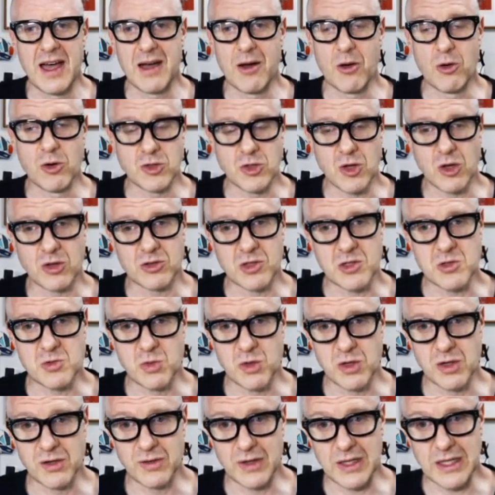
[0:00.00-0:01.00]
or doctors
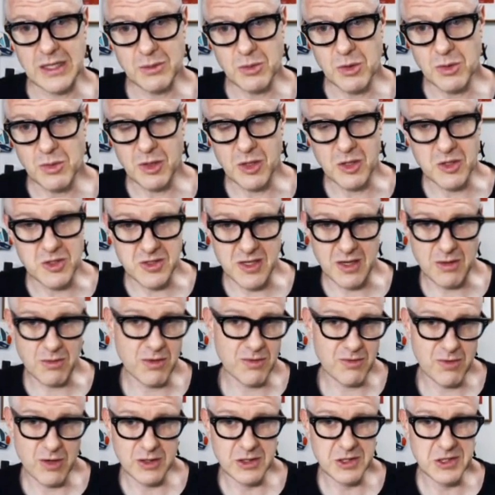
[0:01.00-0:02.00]
weren't available because they
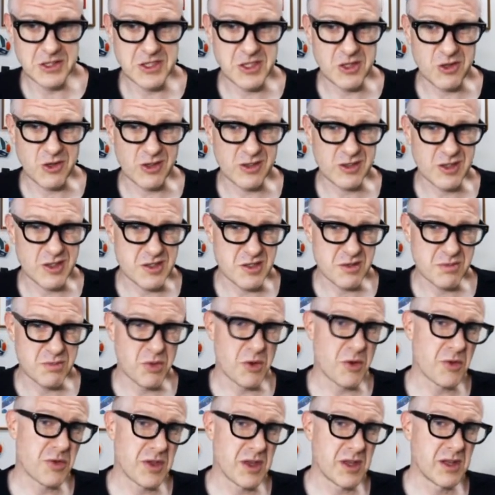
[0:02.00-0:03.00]
were volunteering to
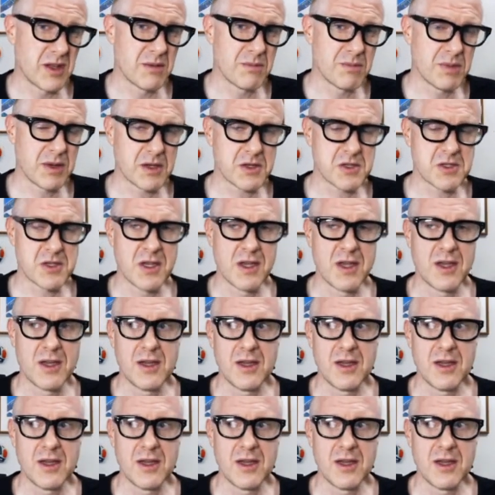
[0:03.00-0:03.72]
support the Olympics.